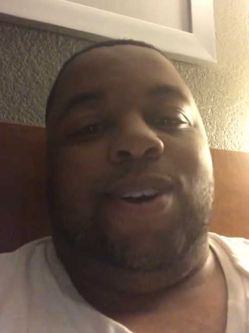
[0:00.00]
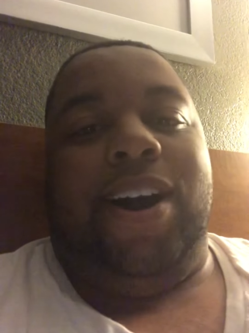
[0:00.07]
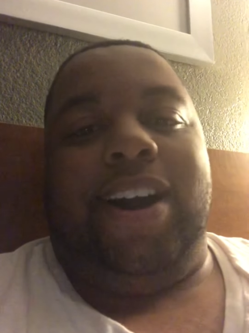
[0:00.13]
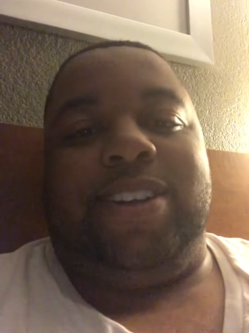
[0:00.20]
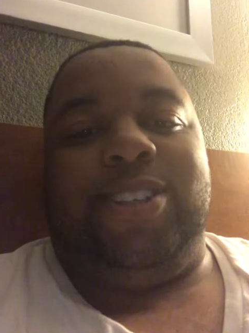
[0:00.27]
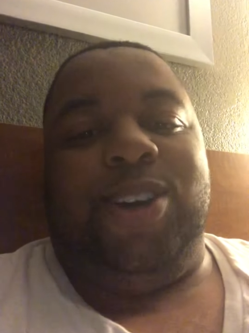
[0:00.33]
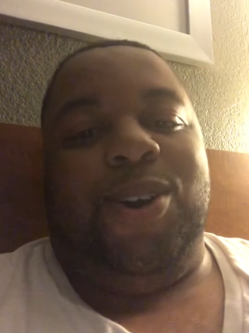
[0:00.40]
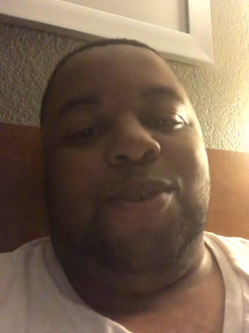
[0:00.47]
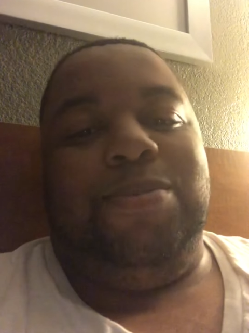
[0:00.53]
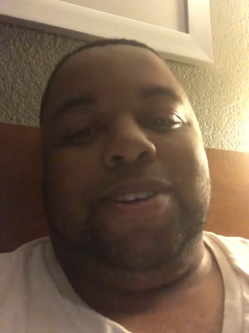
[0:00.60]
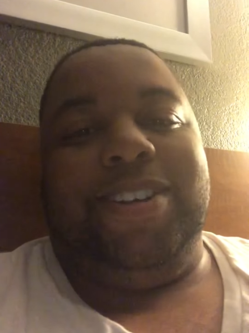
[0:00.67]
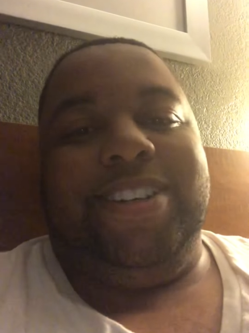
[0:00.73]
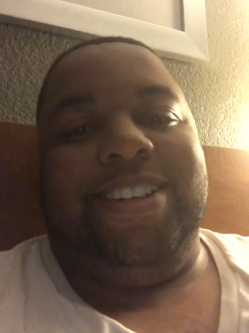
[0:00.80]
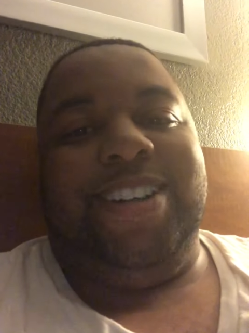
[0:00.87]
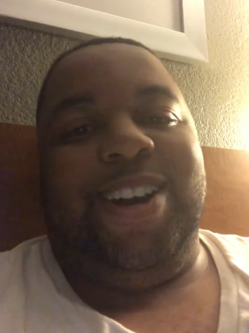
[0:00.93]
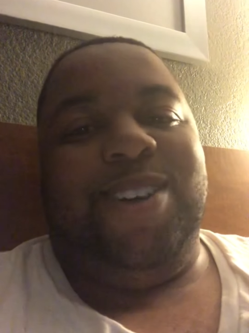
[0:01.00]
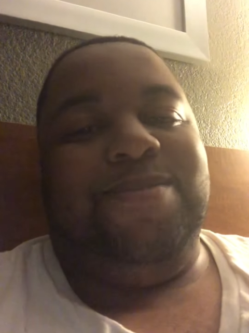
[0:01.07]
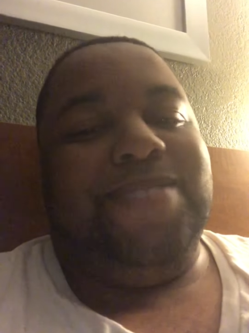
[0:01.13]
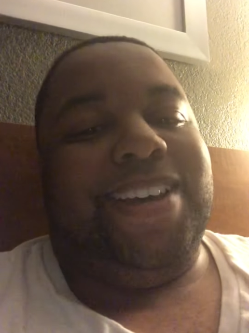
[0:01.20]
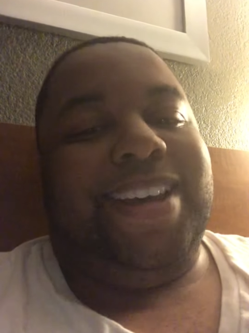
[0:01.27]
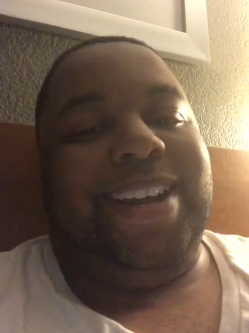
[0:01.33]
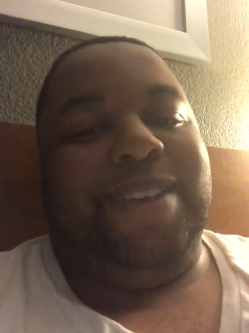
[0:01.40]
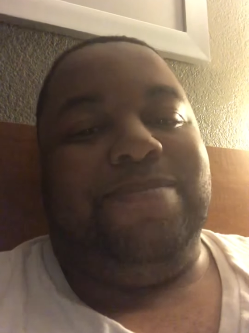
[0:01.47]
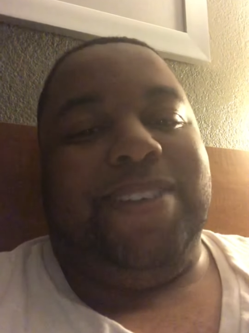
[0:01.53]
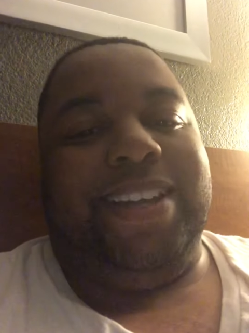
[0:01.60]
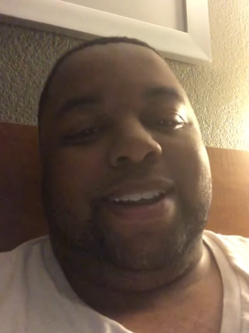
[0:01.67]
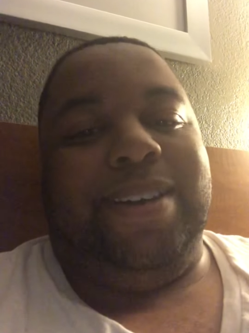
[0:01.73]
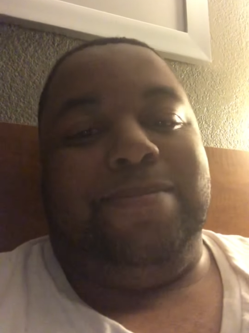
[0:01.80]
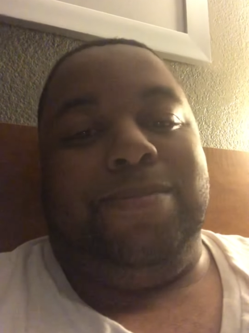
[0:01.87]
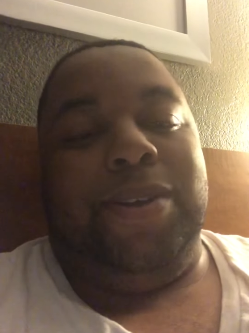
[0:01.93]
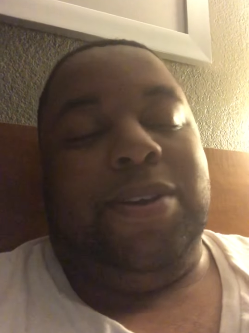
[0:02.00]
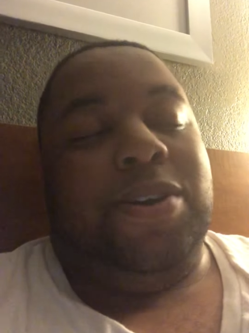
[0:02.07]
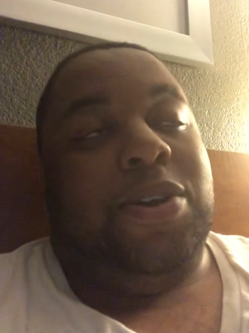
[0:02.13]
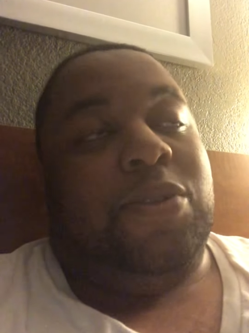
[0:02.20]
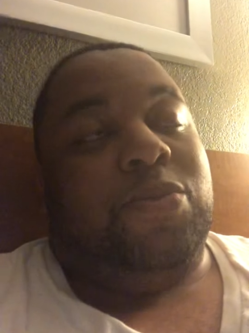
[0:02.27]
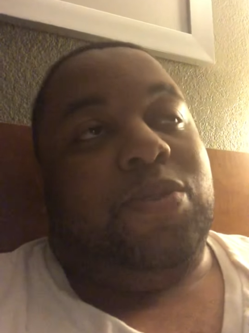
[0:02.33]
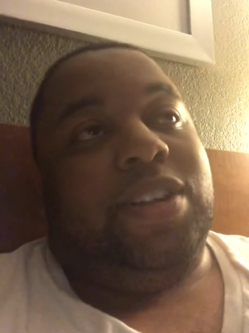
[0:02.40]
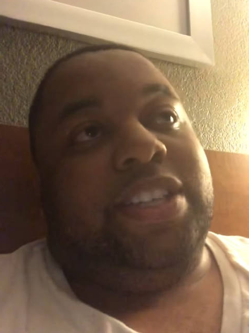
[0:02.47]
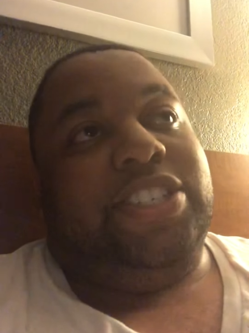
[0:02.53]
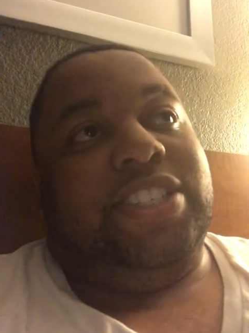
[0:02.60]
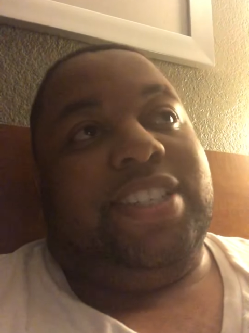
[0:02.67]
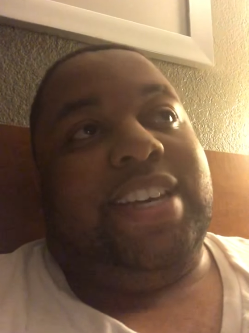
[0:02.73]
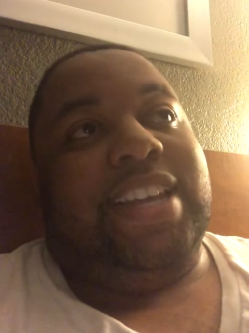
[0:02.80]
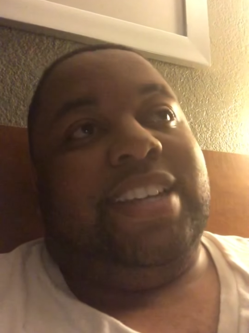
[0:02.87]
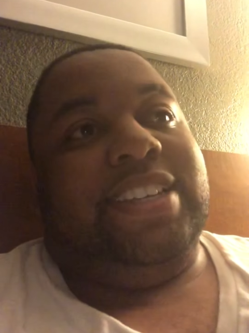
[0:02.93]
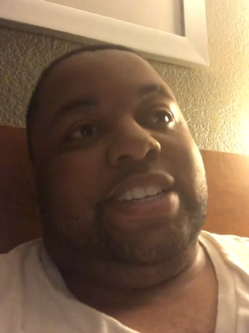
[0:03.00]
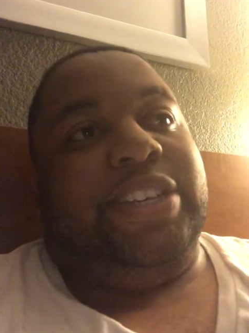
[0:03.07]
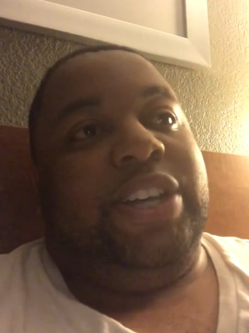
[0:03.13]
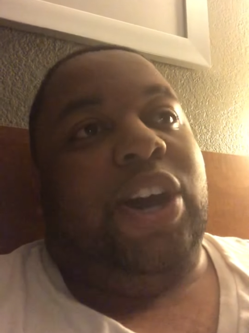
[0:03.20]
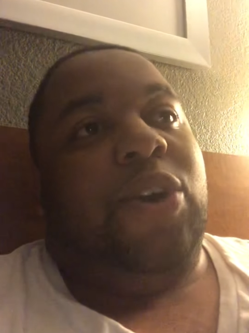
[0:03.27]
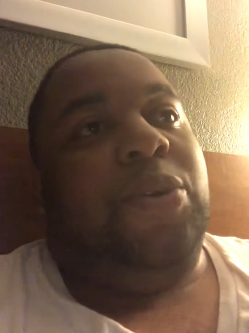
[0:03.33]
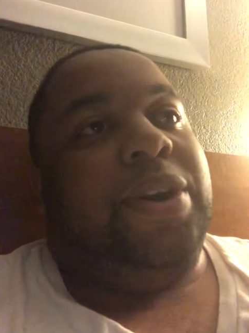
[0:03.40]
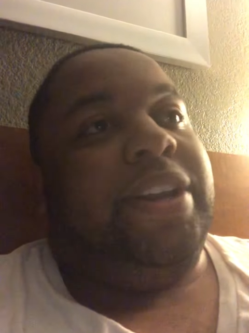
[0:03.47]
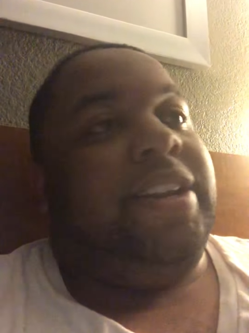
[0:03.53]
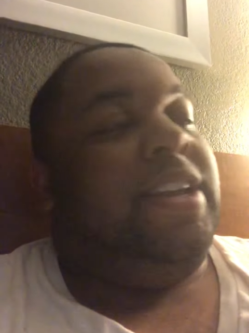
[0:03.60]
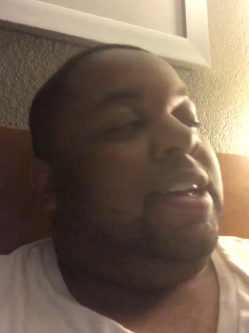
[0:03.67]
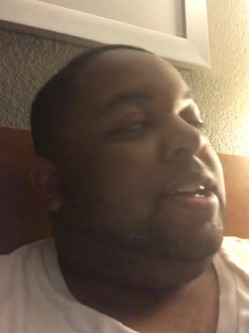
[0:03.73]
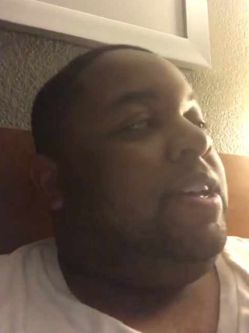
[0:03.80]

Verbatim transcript: October, you know, man. I mean, I'm really just getting it going.